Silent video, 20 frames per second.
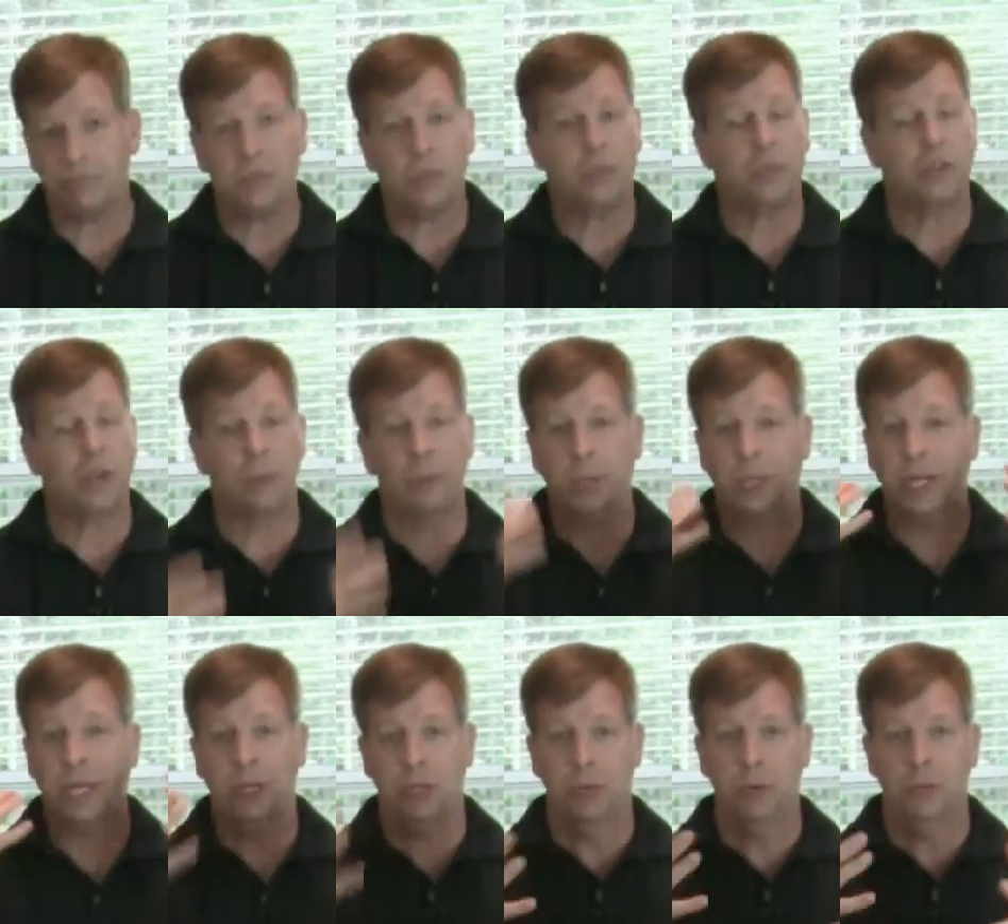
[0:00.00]
something
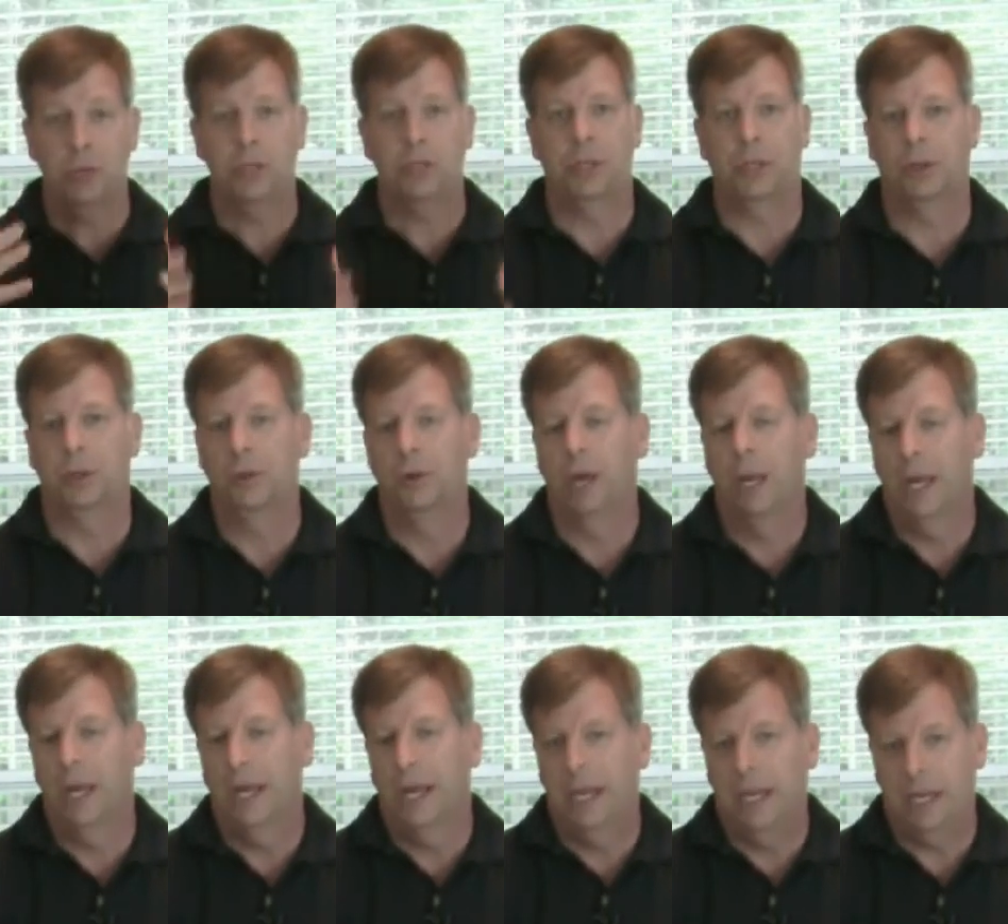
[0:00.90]
that you can do
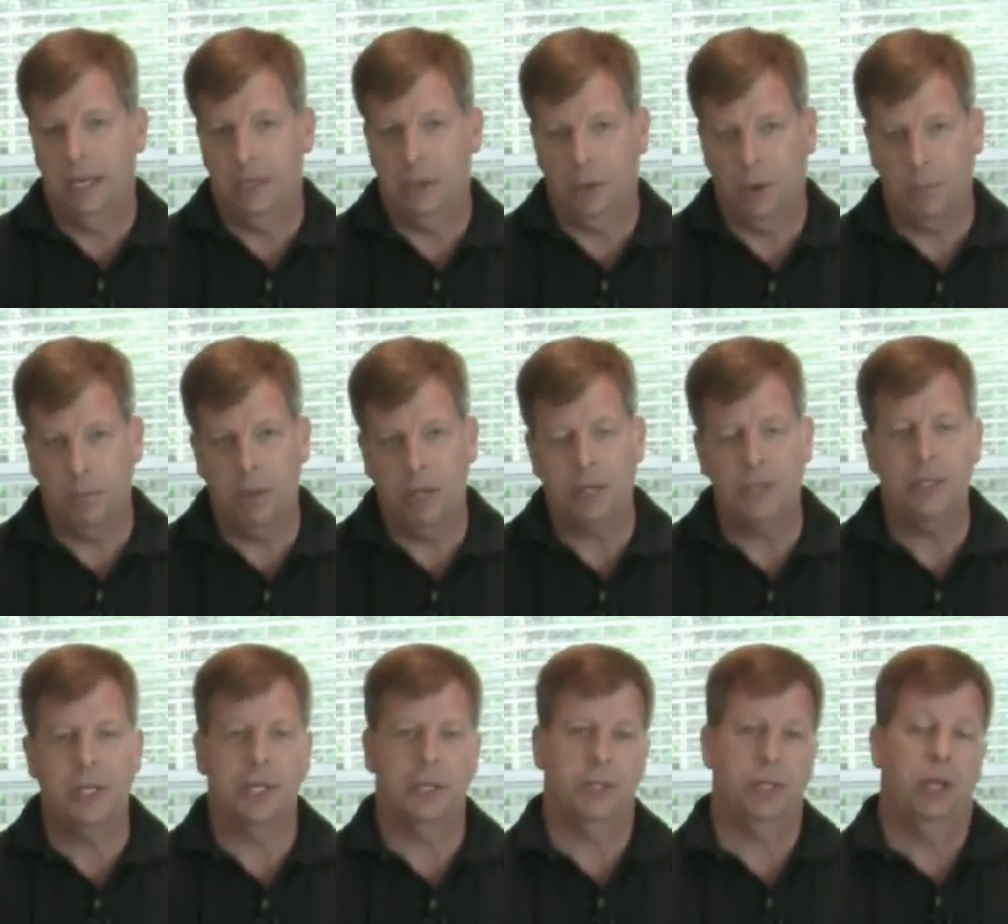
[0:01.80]
in your
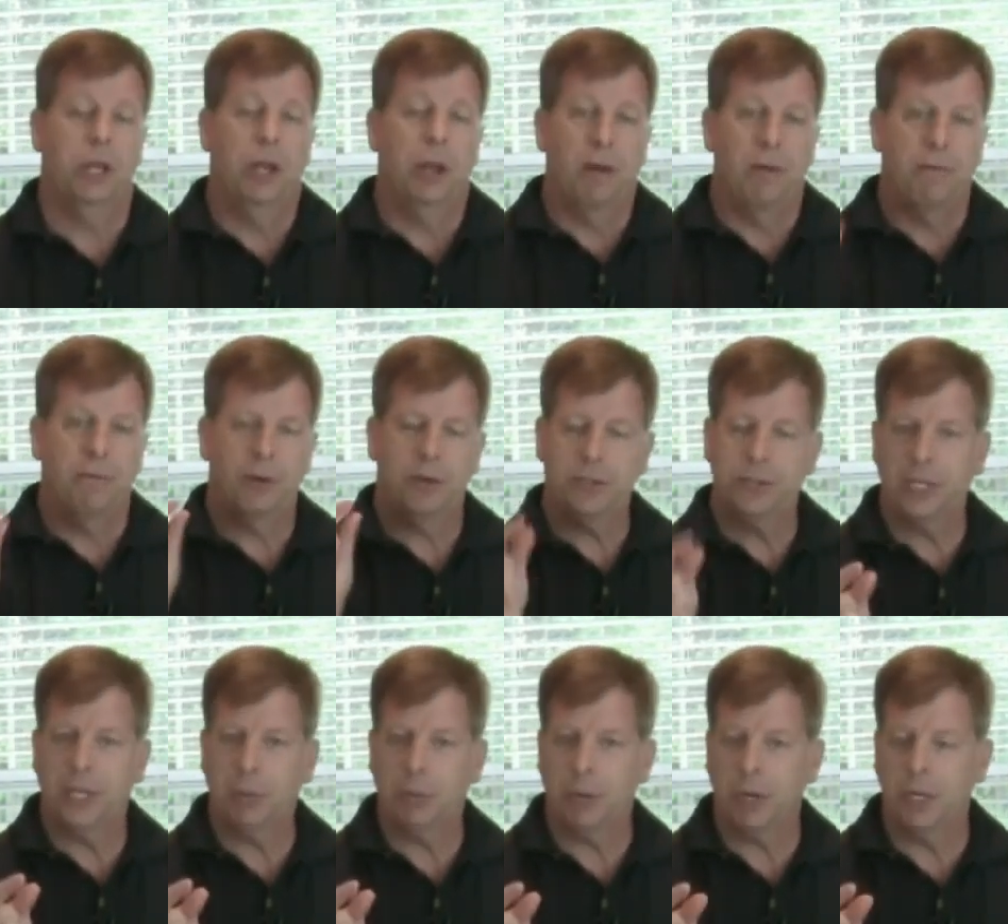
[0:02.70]
business. First
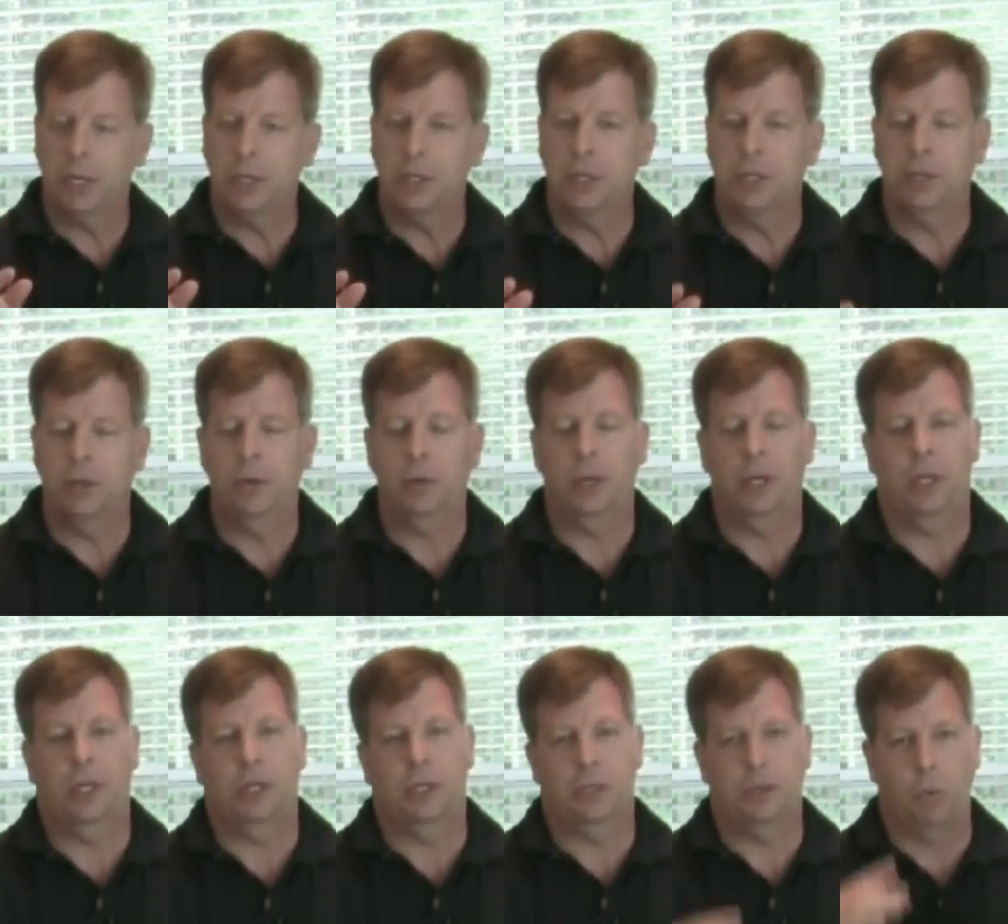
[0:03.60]
thing we're going to do
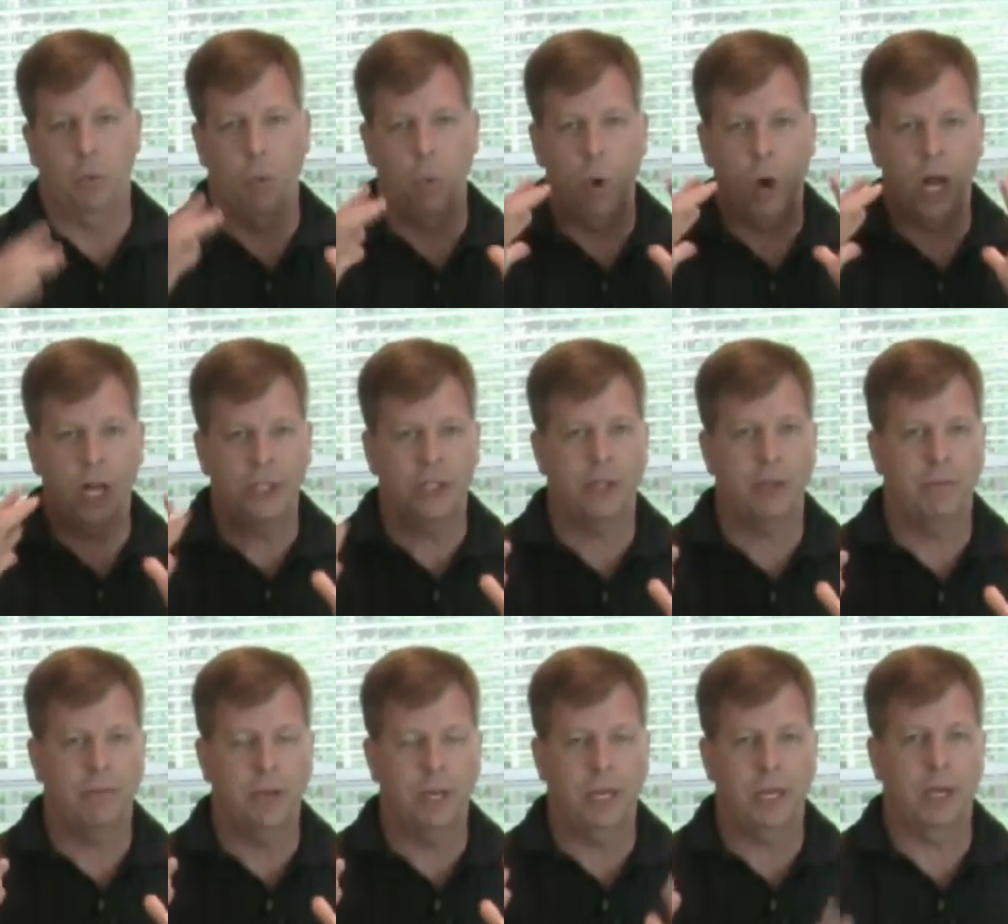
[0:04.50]
is watch the
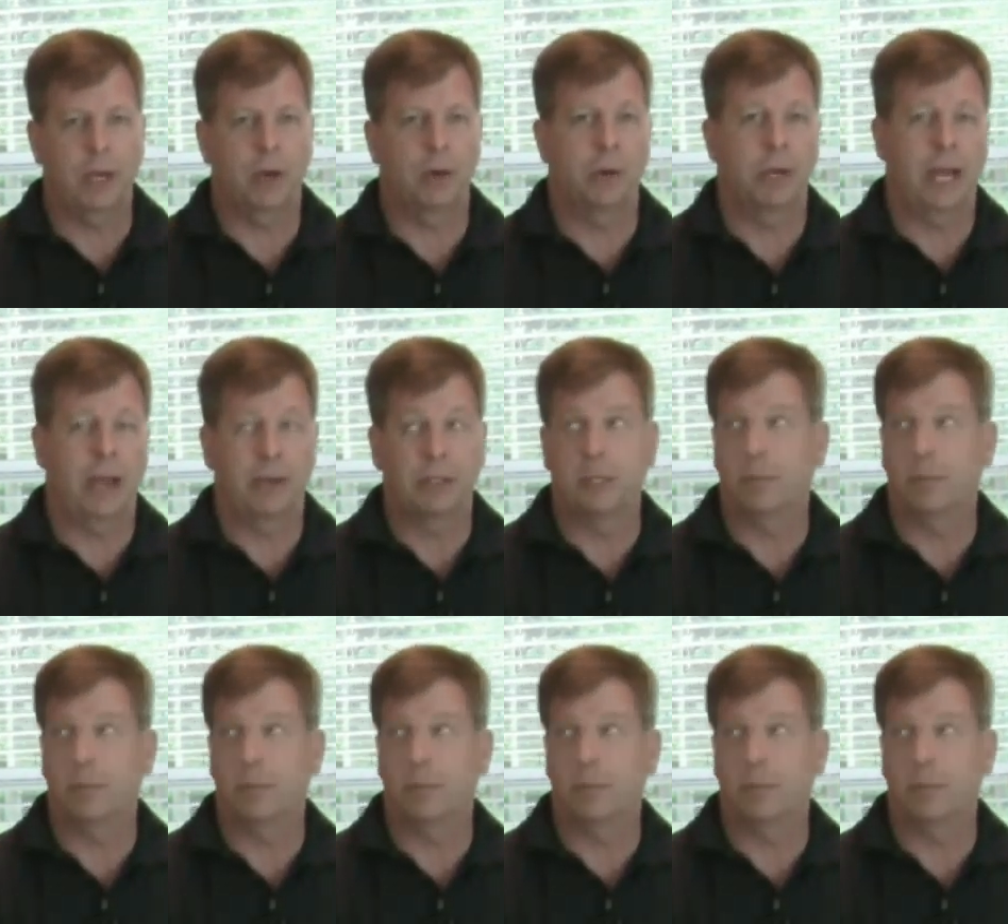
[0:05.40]
video. Now it's